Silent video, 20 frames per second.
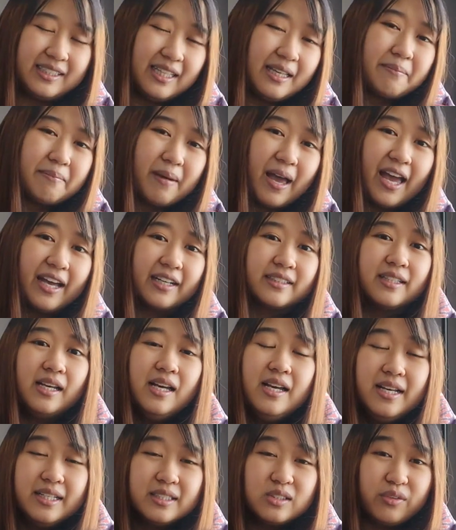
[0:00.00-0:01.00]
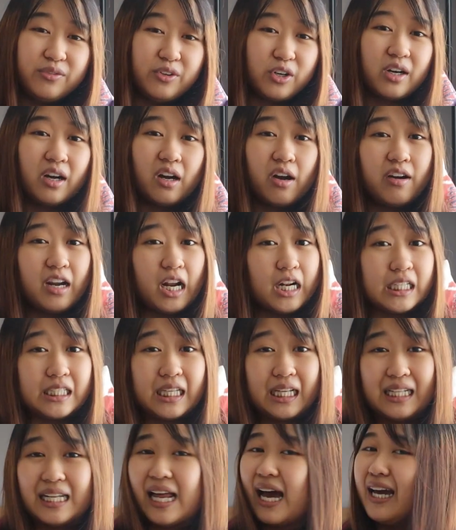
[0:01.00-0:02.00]
sling bags. So if you're carrying
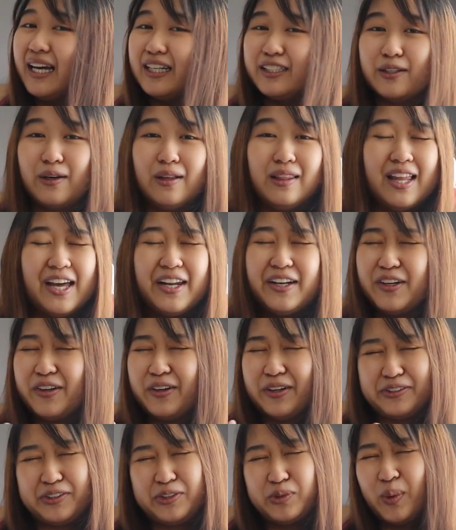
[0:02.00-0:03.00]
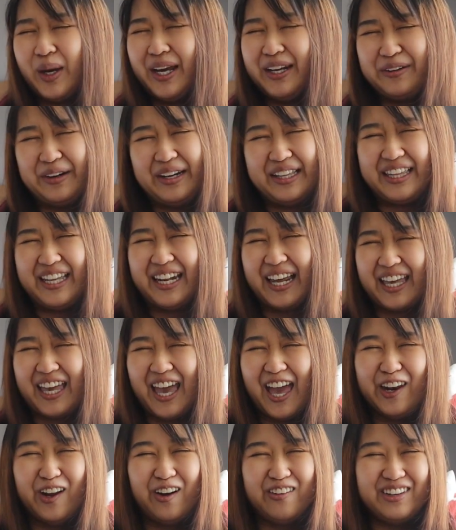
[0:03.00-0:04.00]
anything nice or leather or suede or anything that
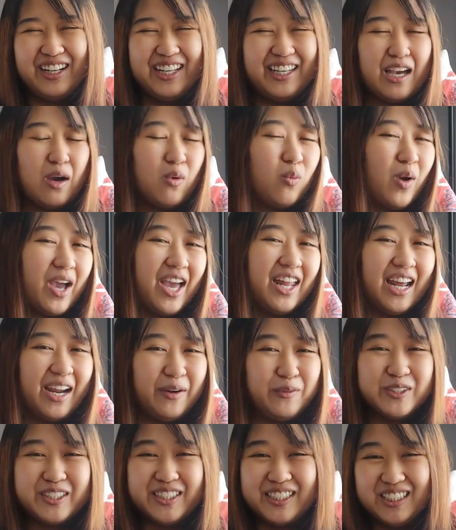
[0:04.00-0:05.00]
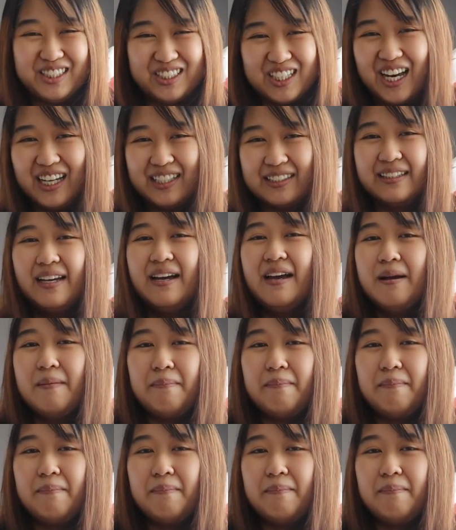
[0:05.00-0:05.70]
cannot really get wet, I would suggest